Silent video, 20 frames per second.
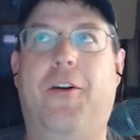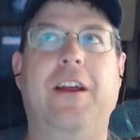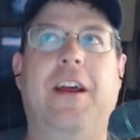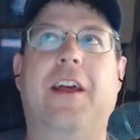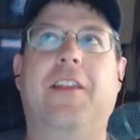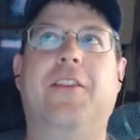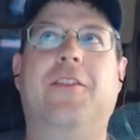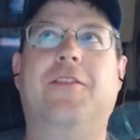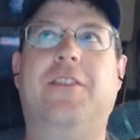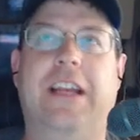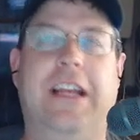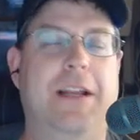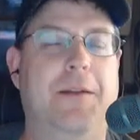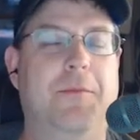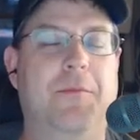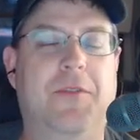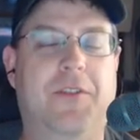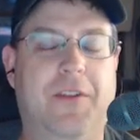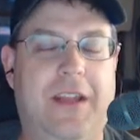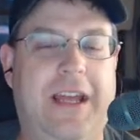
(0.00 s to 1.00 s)
other
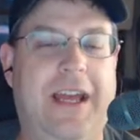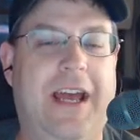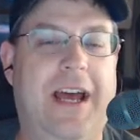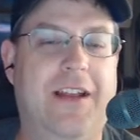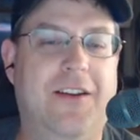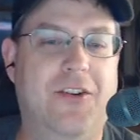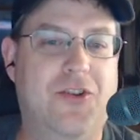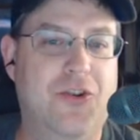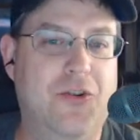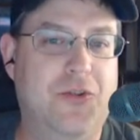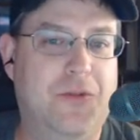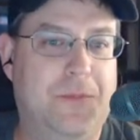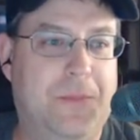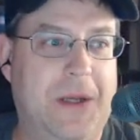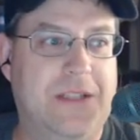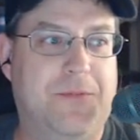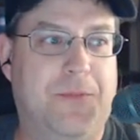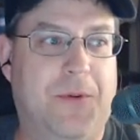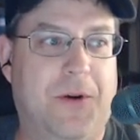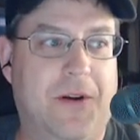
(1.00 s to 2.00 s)
teams, and they had to choose
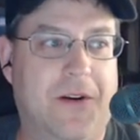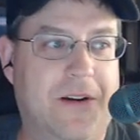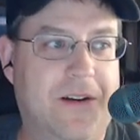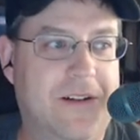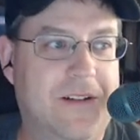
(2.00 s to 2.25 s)
Pittsburgh.